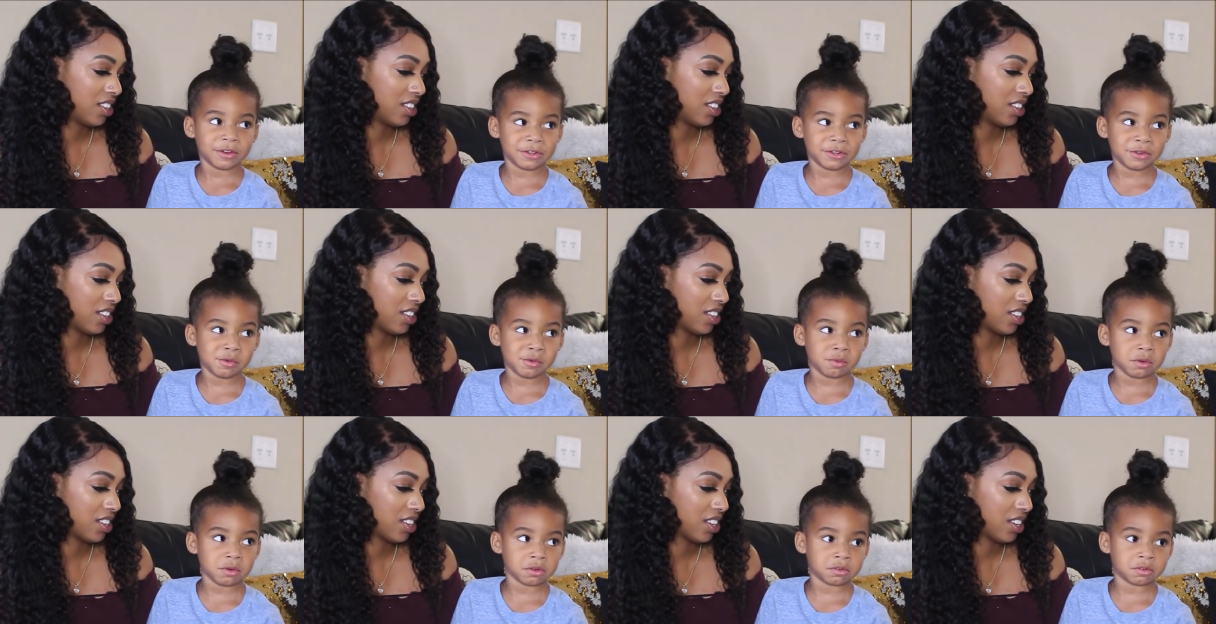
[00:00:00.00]

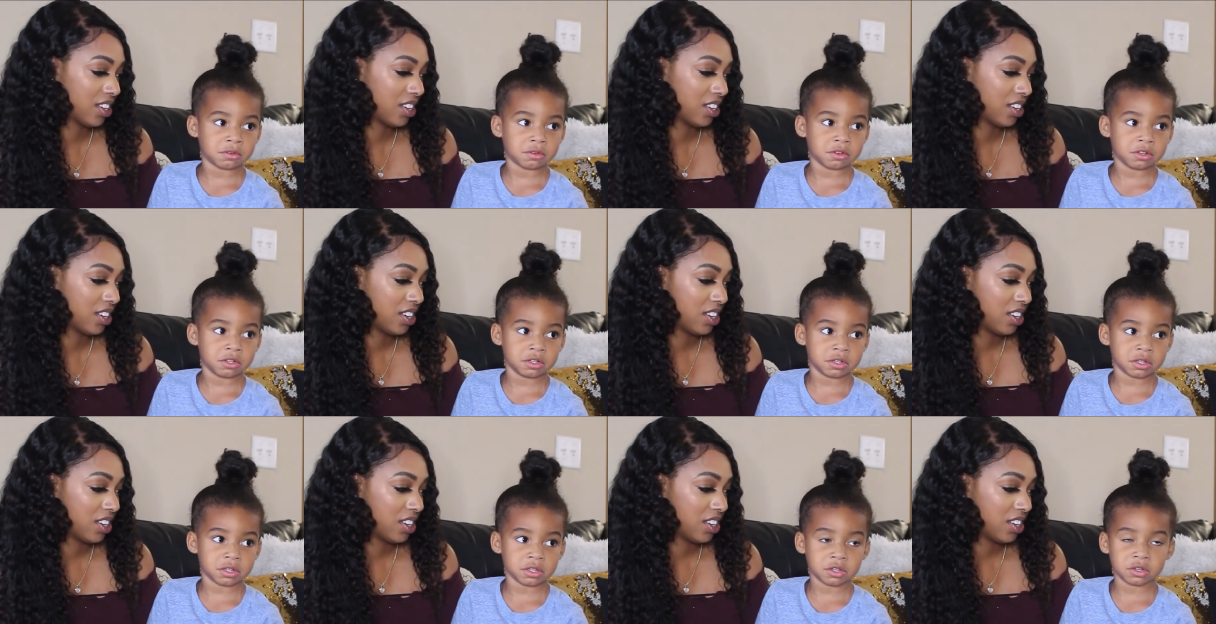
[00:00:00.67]
Speaker 1: You work
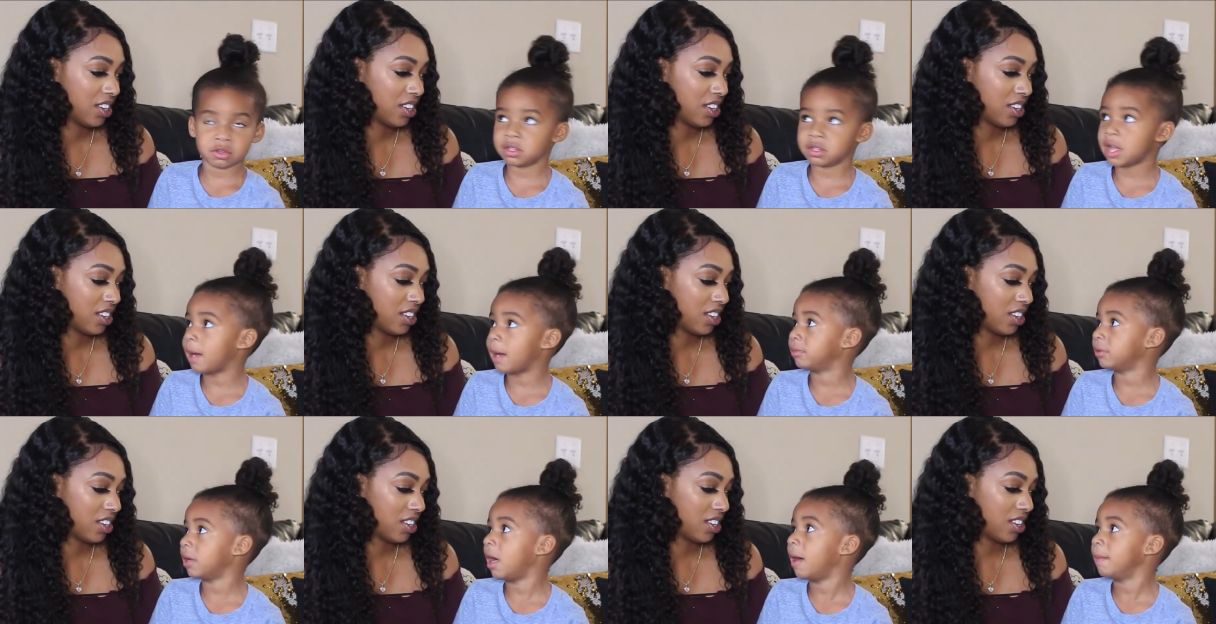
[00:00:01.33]
on your
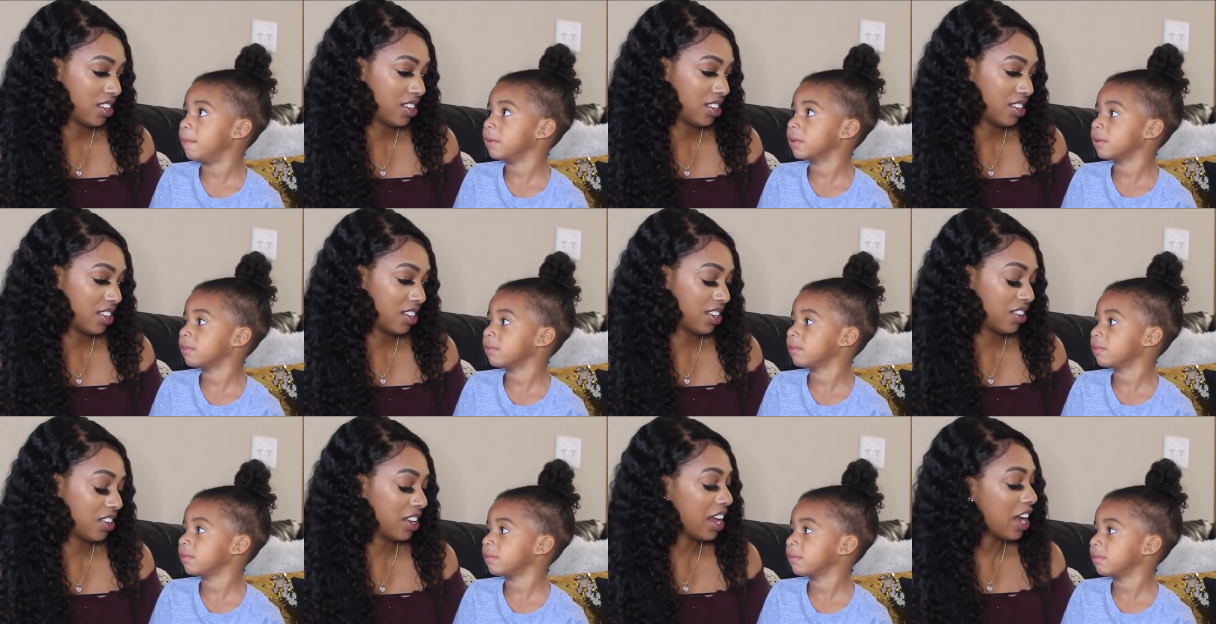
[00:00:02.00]
laptop.
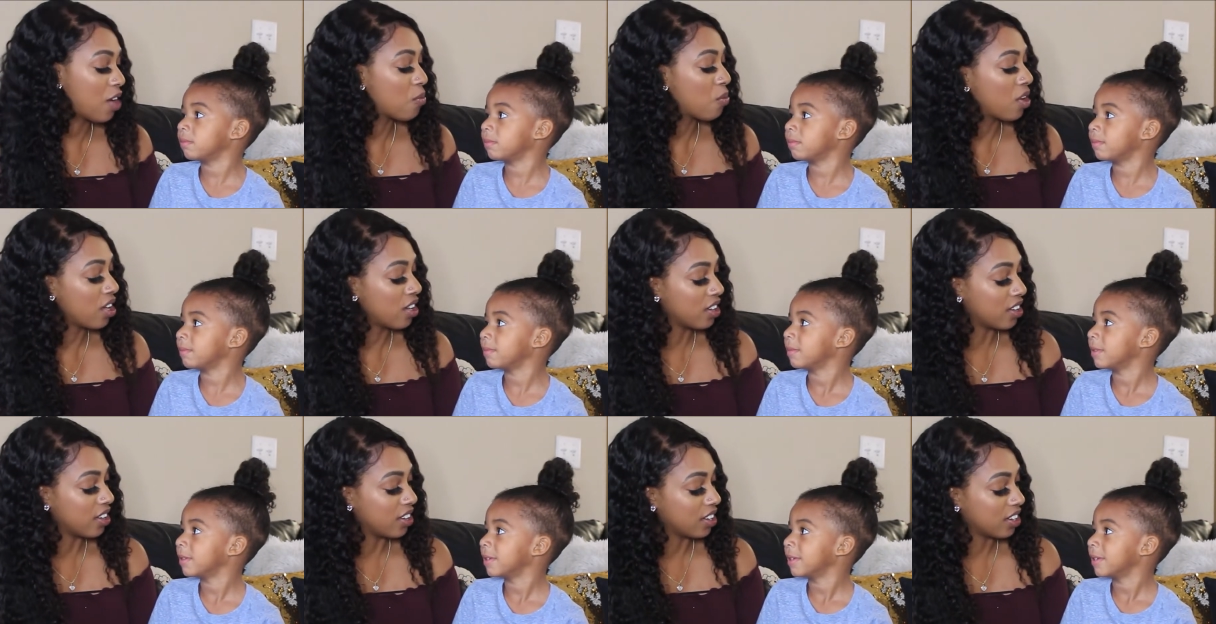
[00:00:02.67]
Speaker 2: At
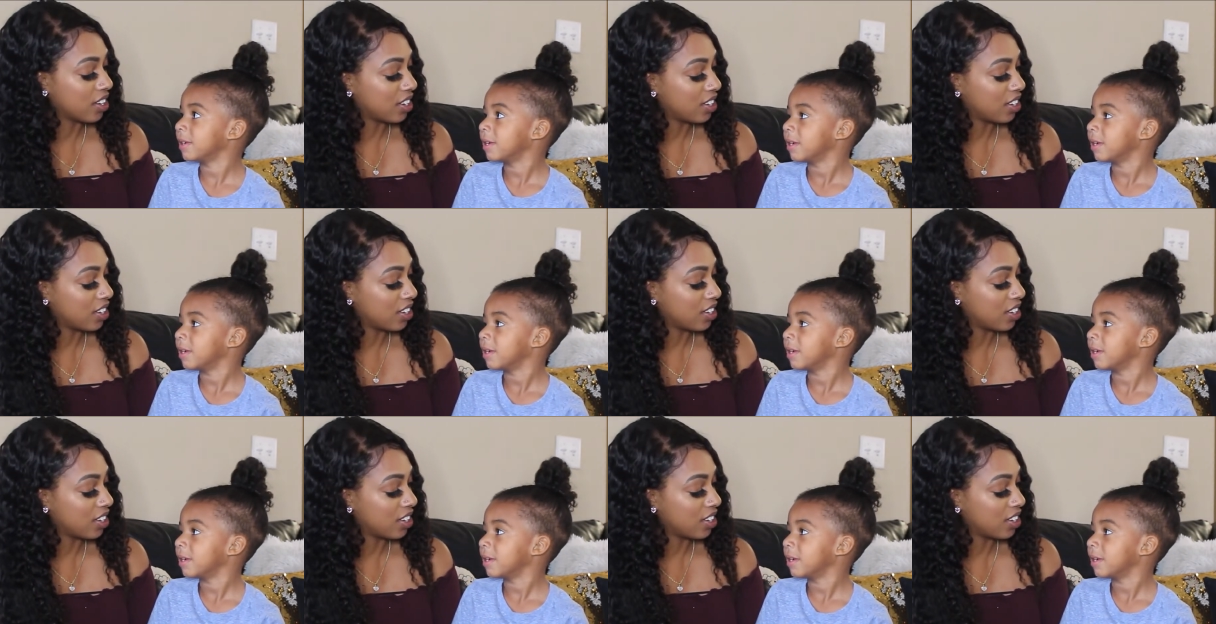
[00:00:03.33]
work.